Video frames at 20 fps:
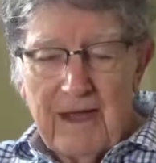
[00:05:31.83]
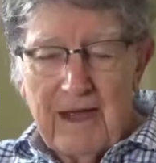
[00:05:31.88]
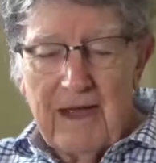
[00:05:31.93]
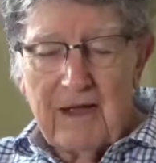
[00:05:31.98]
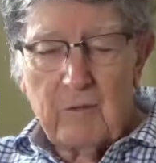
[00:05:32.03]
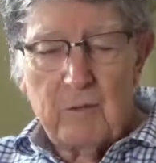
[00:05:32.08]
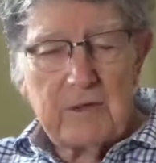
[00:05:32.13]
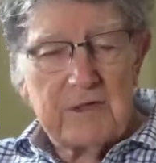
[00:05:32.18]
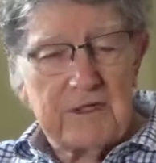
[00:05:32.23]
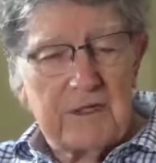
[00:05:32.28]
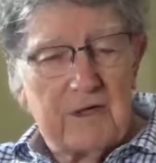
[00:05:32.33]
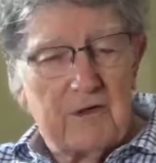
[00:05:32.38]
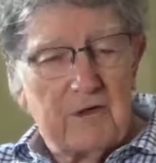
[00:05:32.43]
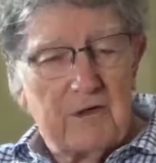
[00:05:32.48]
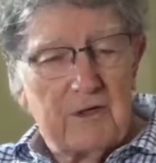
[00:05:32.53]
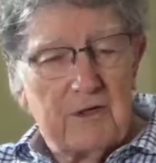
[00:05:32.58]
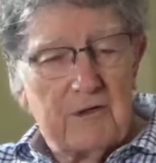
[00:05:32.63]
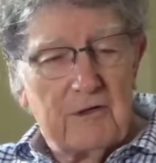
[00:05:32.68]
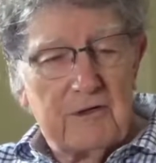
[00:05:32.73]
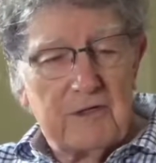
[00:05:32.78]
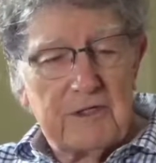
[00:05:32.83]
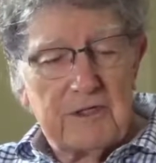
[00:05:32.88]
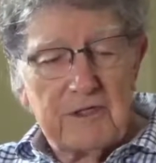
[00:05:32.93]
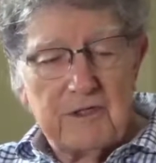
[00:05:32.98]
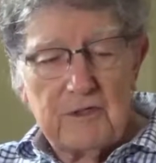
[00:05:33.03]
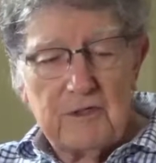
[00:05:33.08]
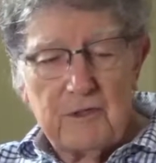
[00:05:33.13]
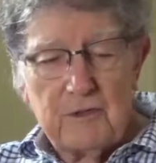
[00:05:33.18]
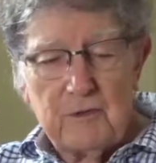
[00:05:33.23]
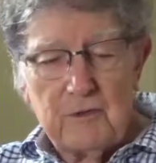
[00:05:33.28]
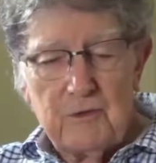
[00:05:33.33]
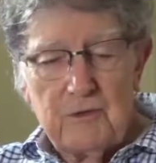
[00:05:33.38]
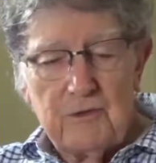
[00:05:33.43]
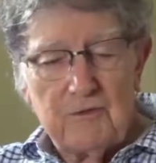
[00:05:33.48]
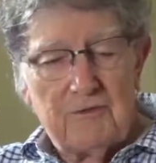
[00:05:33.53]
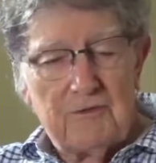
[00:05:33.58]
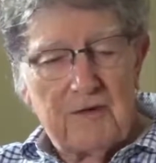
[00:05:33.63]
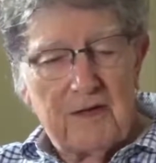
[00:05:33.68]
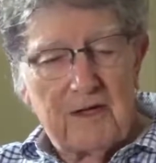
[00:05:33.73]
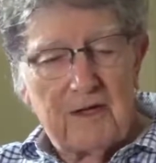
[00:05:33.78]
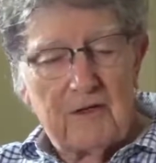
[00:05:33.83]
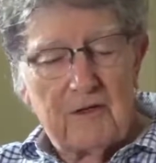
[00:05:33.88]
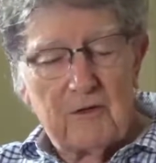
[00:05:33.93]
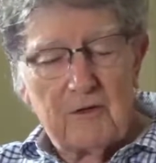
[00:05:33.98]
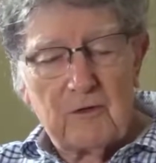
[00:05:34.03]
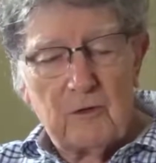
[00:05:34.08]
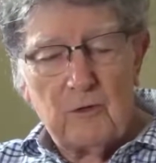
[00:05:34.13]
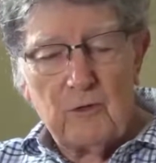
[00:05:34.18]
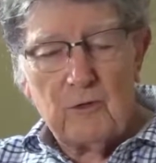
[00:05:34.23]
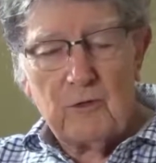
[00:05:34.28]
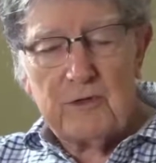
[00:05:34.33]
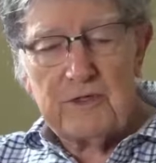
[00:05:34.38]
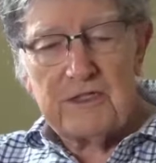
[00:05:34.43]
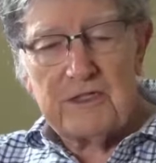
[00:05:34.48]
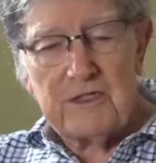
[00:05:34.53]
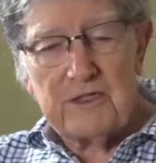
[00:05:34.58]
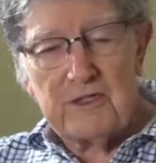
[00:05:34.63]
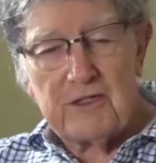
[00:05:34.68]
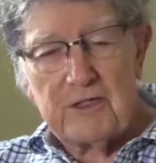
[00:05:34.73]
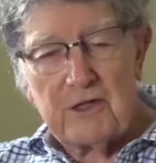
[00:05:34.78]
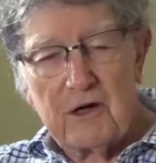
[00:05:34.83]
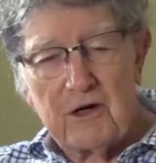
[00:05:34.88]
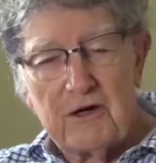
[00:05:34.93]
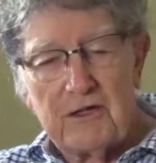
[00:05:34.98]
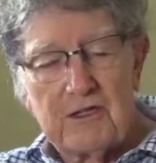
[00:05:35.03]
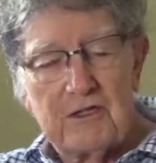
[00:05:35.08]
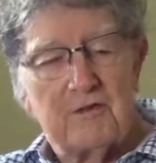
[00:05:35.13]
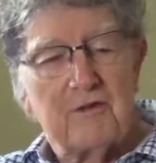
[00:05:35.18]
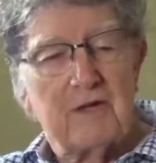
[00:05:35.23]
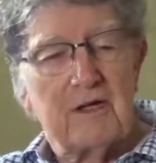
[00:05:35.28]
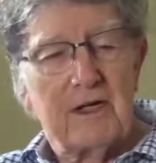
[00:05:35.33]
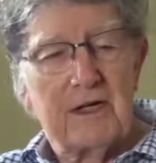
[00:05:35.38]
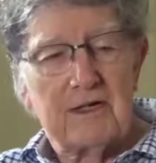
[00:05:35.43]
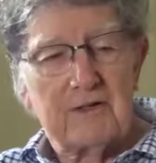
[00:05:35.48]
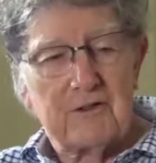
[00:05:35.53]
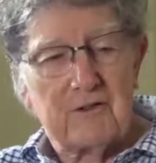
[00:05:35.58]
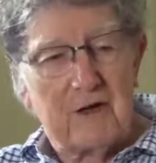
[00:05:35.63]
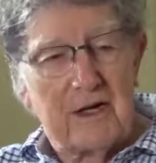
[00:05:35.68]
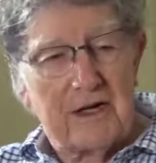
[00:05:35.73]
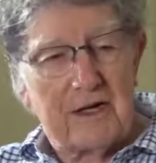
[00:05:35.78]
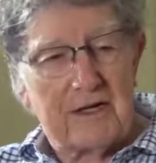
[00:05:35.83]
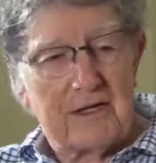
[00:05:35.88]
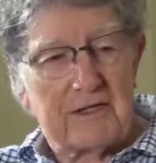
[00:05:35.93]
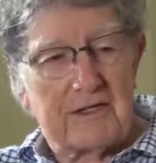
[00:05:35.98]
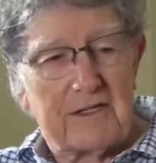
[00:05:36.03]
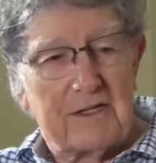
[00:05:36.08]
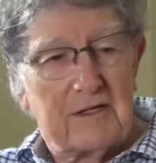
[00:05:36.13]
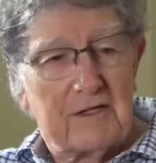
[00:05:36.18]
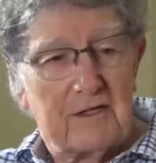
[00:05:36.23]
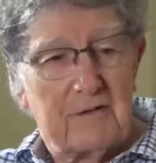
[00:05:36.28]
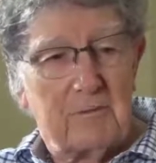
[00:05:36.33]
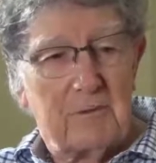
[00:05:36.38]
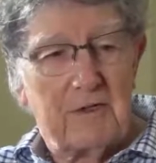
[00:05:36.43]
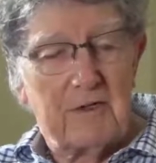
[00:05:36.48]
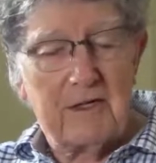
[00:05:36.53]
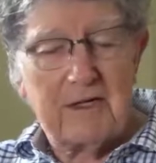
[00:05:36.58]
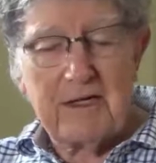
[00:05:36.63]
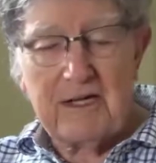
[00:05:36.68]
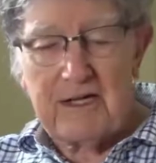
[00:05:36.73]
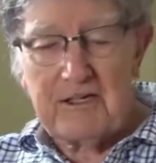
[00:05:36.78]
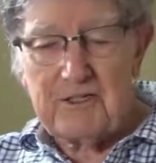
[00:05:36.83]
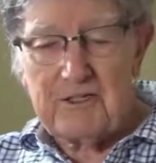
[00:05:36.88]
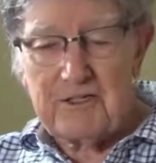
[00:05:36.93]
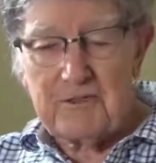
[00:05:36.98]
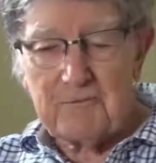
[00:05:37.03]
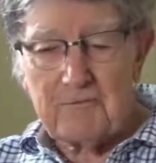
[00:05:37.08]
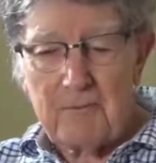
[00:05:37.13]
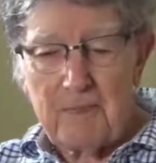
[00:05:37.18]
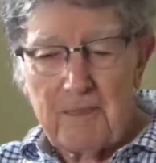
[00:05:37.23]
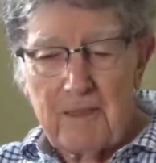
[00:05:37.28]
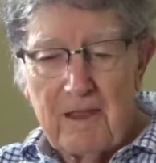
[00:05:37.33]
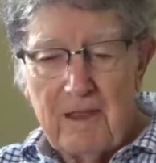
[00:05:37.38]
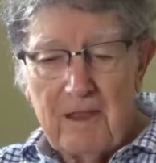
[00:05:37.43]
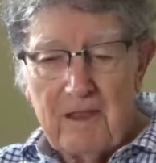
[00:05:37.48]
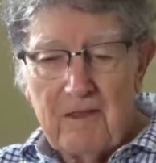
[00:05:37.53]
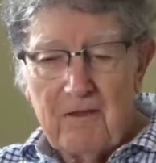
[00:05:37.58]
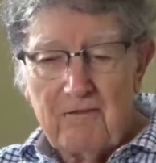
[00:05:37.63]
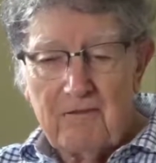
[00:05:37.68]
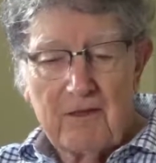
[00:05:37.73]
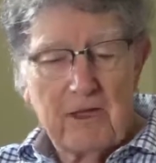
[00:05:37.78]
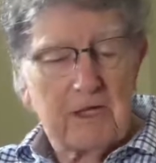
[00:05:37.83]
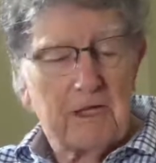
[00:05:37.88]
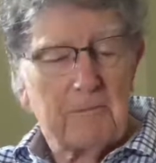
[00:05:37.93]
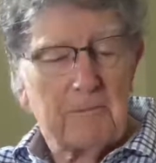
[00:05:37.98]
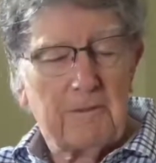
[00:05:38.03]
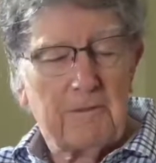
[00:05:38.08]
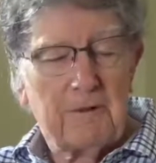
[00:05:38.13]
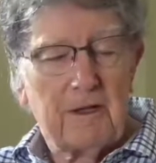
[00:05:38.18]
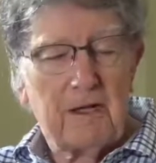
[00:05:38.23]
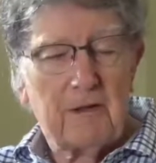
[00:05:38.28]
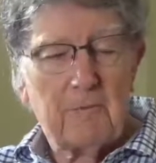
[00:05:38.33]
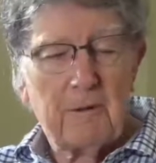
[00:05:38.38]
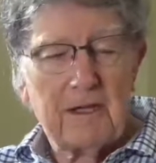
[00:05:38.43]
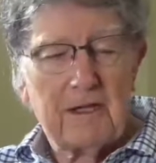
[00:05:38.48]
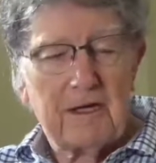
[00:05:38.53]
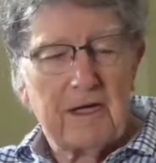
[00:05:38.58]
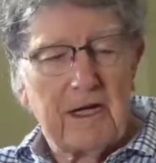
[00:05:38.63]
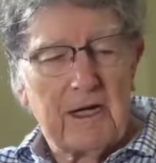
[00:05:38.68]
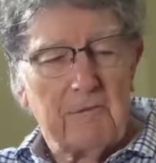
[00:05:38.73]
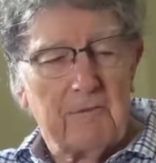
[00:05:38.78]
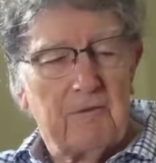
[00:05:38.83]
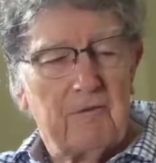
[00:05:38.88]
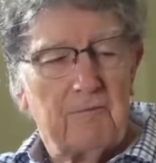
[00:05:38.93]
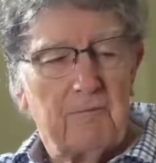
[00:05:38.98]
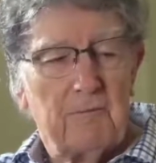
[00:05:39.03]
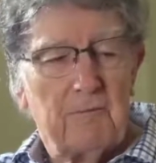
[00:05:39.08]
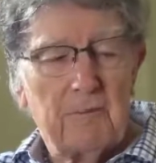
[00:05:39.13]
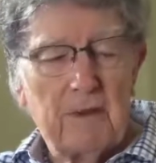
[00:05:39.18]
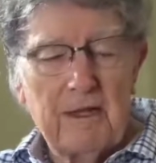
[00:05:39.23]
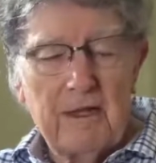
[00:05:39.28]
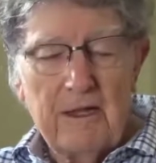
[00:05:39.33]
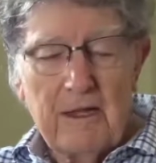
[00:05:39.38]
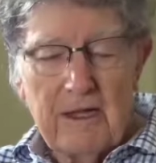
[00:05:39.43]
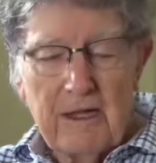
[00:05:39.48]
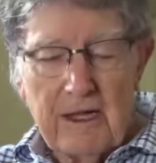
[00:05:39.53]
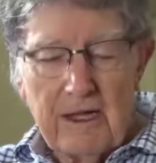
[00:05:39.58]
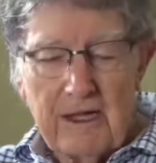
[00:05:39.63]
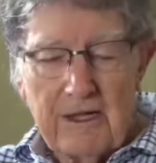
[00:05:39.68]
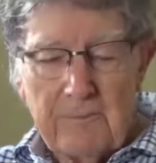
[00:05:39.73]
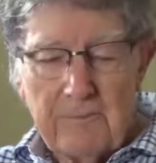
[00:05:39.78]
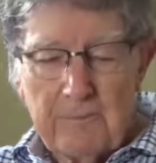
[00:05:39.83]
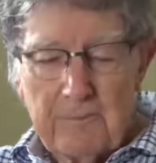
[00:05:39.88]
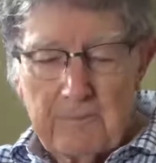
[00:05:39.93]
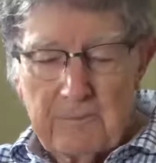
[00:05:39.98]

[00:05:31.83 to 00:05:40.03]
I was introduced to the fellow who was in charge of electronics and communication, a fellow by the name of